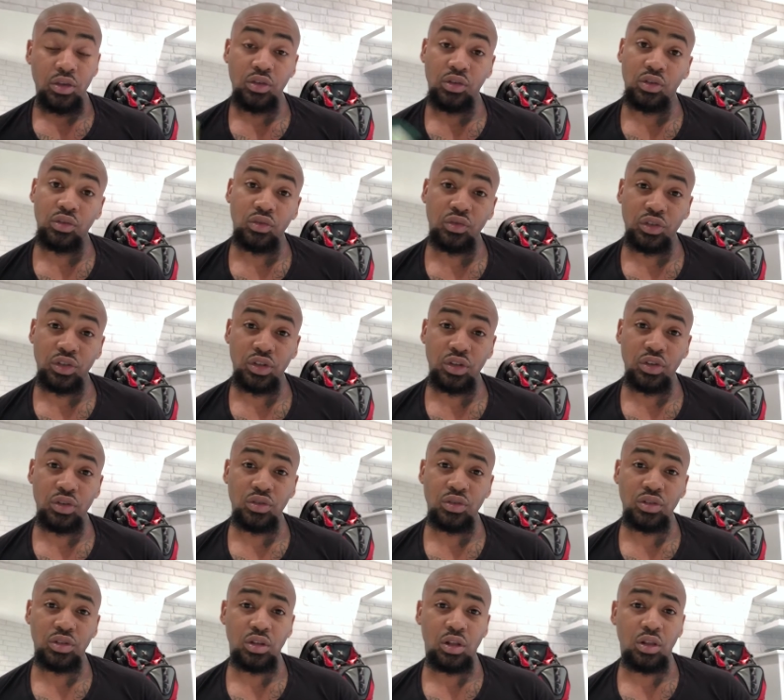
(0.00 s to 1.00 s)
You can also
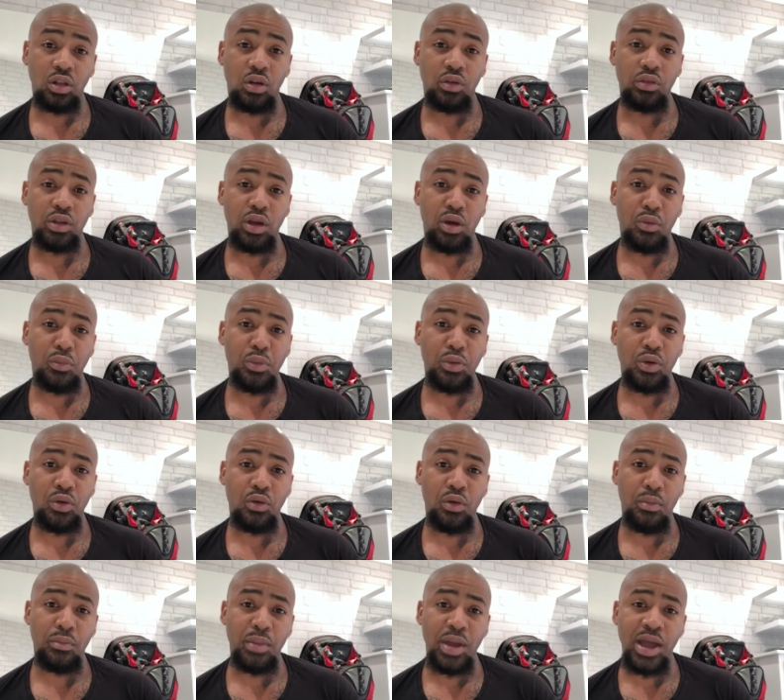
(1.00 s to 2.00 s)
use the L'Oreal
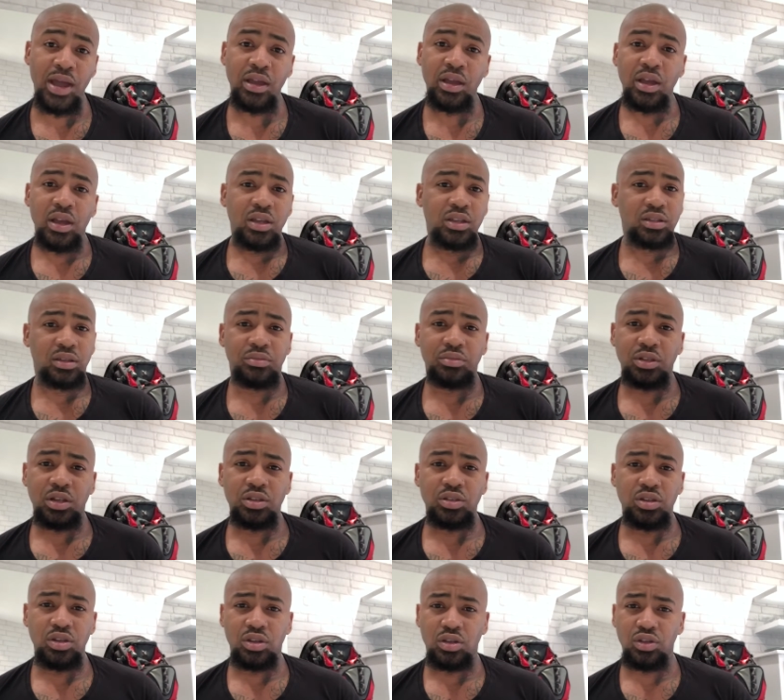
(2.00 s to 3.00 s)
Pura Matte.
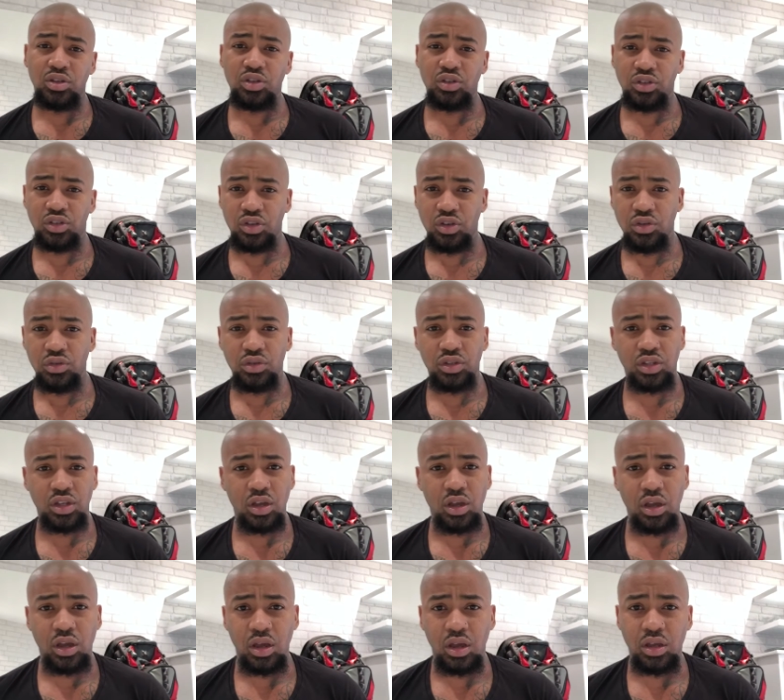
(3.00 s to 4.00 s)
Sometimes you can just use
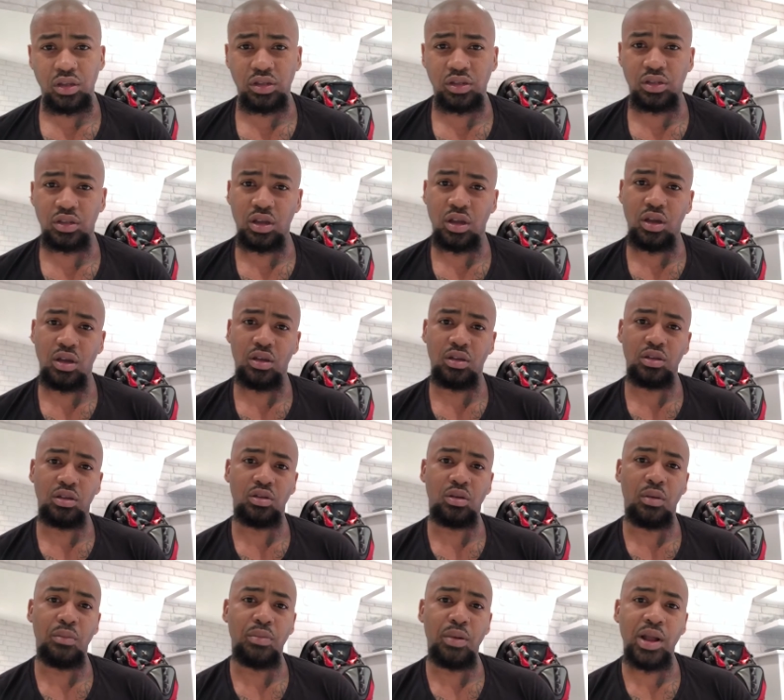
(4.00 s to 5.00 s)
a, a, a, you
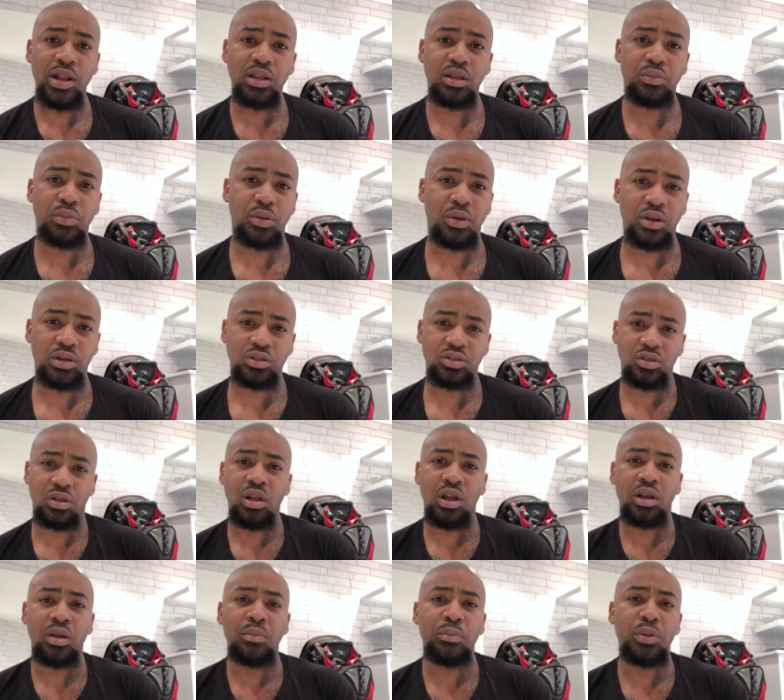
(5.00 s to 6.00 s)
know a branded product, so
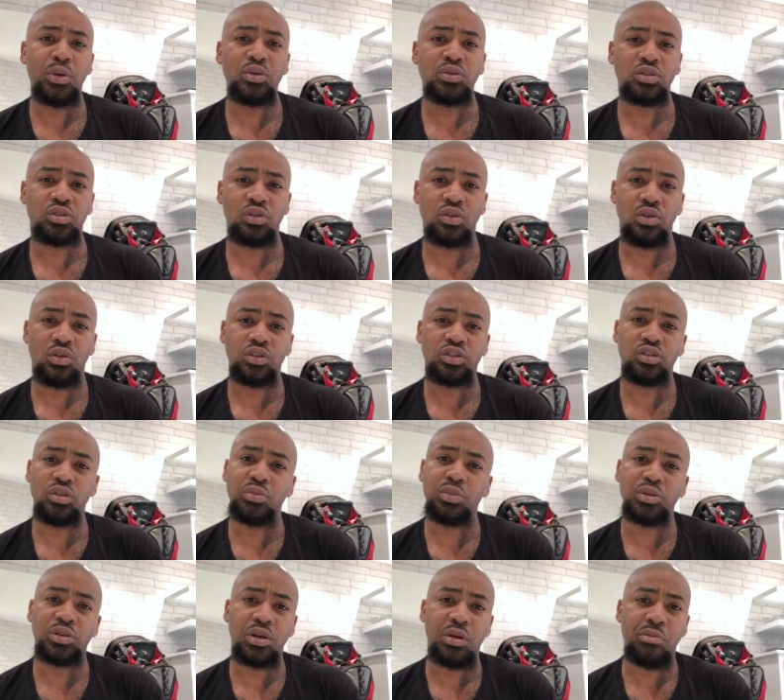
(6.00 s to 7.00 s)
like a Boots or a
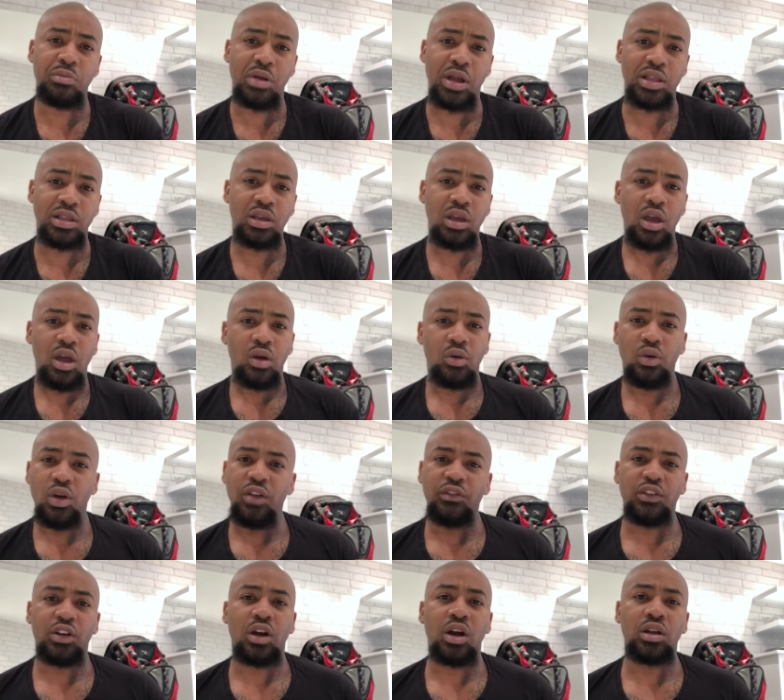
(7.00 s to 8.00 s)
Superdrug brand,
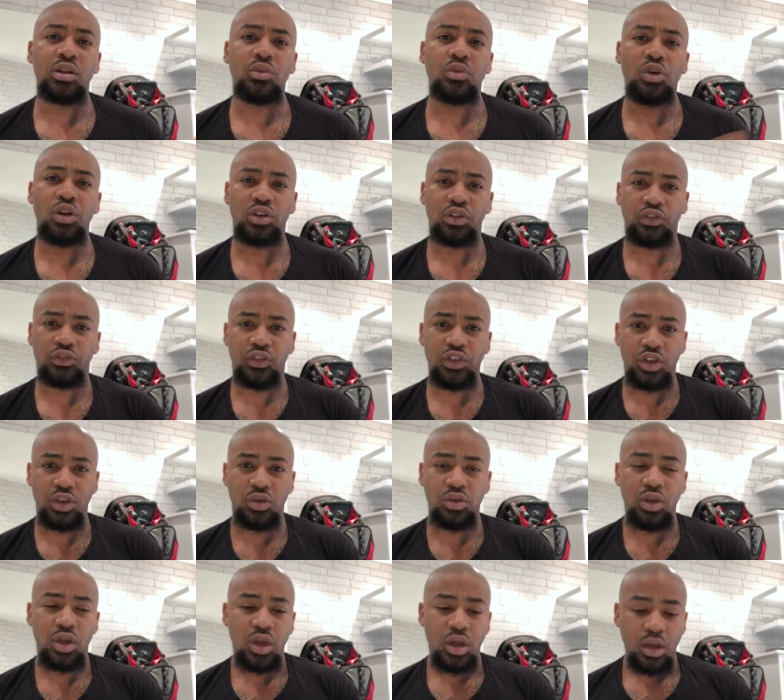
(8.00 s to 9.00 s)
whatever kind of works for
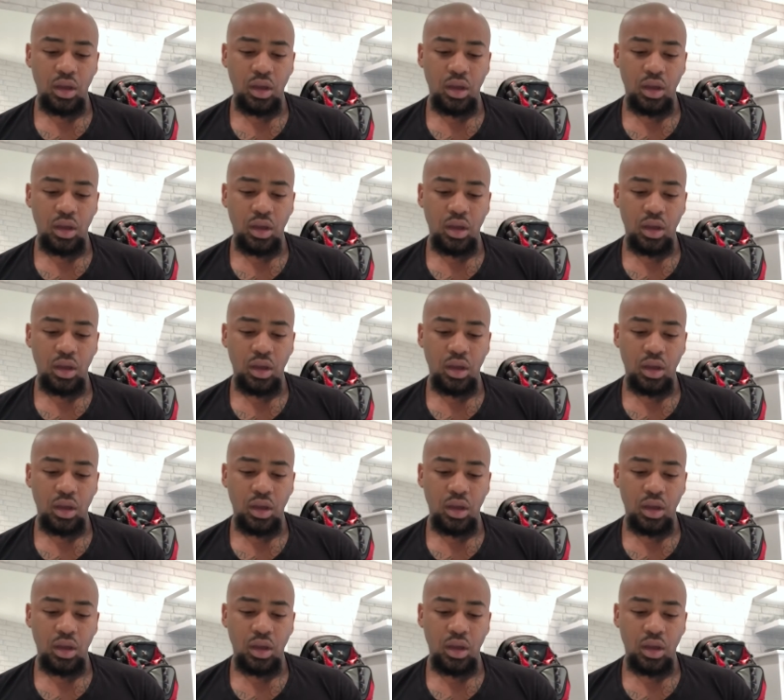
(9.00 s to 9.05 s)
you.